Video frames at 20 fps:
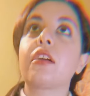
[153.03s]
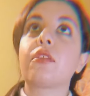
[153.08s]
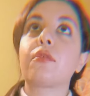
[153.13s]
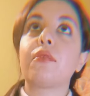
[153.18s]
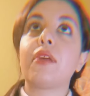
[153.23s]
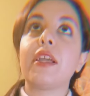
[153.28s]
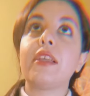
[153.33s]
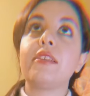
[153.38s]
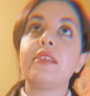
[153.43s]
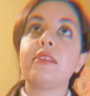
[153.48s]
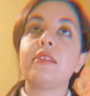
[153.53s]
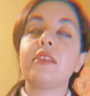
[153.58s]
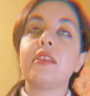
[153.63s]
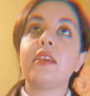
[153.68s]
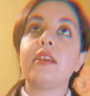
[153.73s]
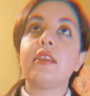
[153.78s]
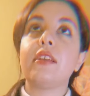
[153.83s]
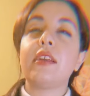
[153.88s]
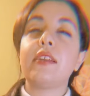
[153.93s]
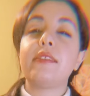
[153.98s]
crisis,
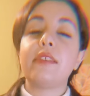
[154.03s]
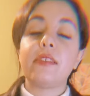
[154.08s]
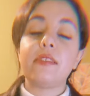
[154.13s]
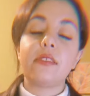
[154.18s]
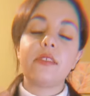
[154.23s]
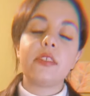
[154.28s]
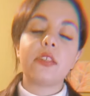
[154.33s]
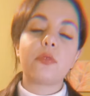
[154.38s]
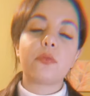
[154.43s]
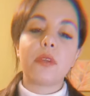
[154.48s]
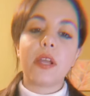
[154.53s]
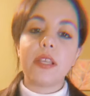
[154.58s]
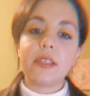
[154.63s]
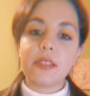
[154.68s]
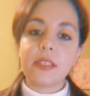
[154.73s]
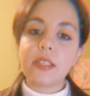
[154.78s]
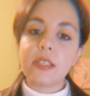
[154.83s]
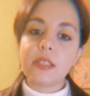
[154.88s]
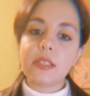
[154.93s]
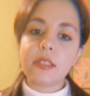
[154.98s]
an identity
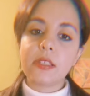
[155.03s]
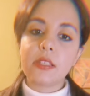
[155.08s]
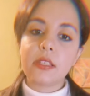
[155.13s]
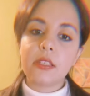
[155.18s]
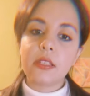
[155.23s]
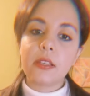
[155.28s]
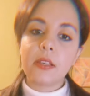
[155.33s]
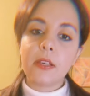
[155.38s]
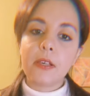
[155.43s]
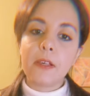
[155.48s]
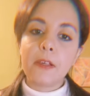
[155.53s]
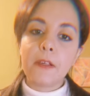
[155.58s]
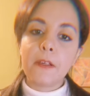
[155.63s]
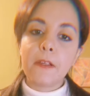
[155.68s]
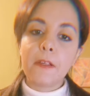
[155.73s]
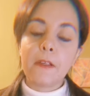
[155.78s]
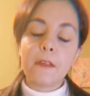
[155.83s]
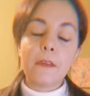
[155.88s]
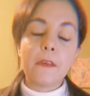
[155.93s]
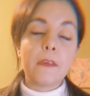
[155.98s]
crisis,
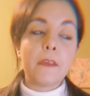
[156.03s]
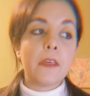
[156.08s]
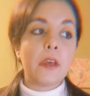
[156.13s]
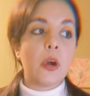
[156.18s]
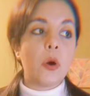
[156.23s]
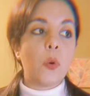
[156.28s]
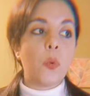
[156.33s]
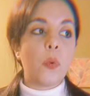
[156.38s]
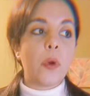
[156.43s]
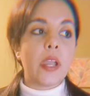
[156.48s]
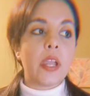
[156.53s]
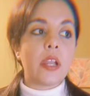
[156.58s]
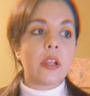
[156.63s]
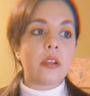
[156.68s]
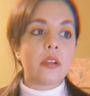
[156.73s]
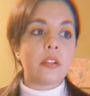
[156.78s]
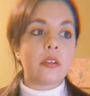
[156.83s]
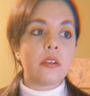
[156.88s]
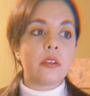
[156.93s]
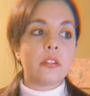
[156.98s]

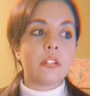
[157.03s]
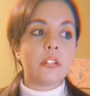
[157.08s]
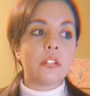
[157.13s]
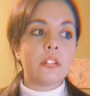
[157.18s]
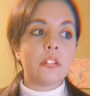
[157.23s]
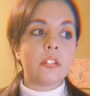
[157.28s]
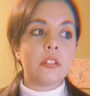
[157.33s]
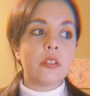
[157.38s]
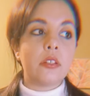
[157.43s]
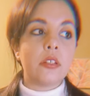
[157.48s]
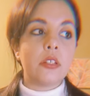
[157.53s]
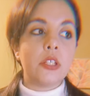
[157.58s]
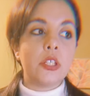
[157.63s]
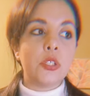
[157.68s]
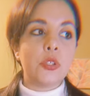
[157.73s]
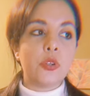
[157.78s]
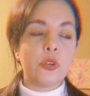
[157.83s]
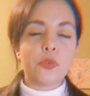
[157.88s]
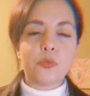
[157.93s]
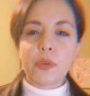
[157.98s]
where
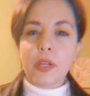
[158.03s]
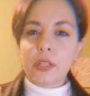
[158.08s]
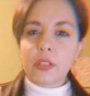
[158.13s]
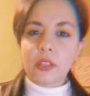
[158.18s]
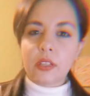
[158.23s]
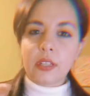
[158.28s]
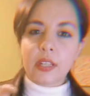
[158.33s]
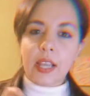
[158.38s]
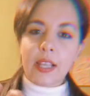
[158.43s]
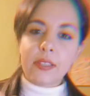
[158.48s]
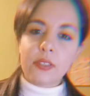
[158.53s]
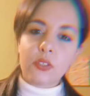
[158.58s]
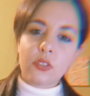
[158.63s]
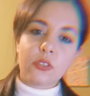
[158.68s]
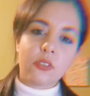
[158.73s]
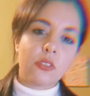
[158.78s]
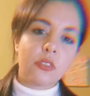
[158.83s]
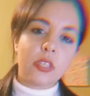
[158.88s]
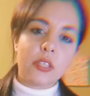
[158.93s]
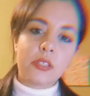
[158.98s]
you don't recognize
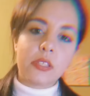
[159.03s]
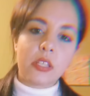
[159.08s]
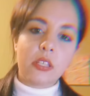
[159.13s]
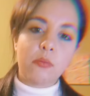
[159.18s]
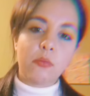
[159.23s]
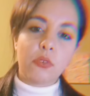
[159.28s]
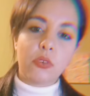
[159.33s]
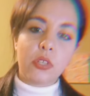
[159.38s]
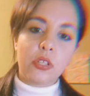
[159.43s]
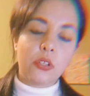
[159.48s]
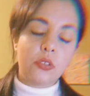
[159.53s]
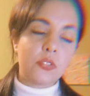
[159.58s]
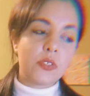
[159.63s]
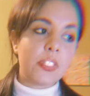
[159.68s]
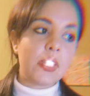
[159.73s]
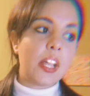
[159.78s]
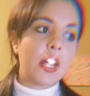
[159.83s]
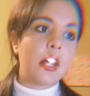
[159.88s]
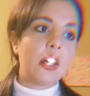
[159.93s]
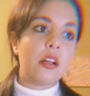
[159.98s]
certain things anymore in
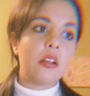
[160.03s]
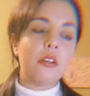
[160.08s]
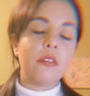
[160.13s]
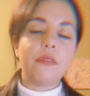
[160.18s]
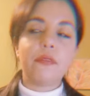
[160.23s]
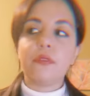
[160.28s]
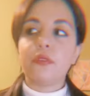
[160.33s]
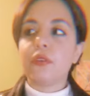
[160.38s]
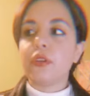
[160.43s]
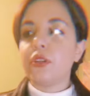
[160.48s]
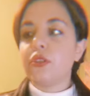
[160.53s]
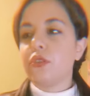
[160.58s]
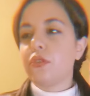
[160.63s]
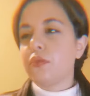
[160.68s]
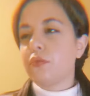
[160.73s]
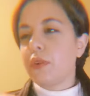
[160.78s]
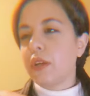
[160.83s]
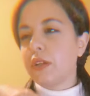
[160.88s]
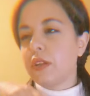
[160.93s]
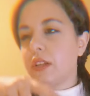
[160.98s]
yourself, or you
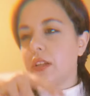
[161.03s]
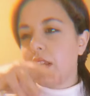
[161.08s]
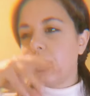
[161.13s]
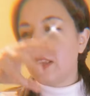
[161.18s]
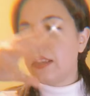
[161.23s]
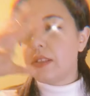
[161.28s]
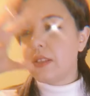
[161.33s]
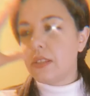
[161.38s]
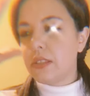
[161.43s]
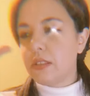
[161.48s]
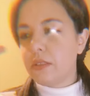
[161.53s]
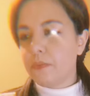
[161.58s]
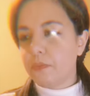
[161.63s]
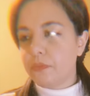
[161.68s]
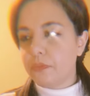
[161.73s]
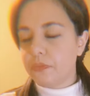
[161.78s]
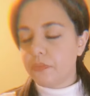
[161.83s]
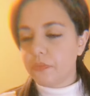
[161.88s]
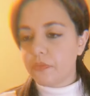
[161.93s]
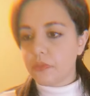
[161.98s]
don't recognize
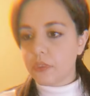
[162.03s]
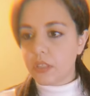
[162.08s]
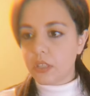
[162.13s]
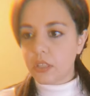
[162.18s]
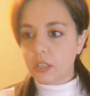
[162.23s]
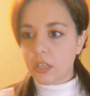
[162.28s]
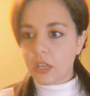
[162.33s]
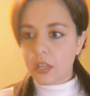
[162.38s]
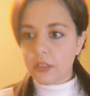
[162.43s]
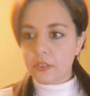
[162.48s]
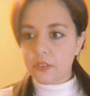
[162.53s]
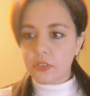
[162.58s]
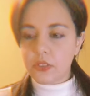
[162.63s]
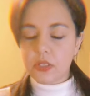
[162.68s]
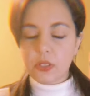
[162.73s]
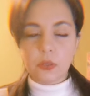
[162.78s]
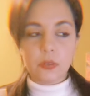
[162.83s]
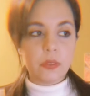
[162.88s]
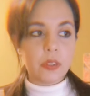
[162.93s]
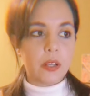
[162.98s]

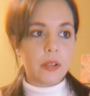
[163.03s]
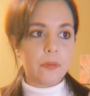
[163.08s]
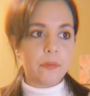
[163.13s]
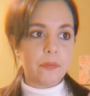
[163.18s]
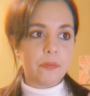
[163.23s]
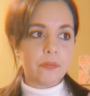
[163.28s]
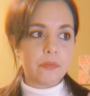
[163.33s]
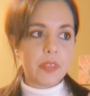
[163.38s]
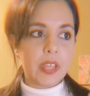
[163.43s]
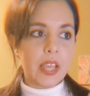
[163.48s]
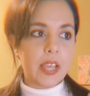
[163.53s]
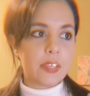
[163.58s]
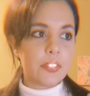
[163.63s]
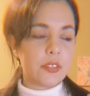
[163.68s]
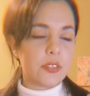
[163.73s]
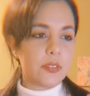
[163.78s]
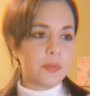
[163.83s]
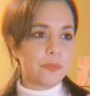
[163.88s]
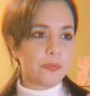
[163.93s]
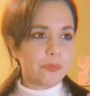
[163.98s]
others
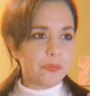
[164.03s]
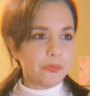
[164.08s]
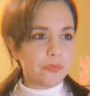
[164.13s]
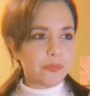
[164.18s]
as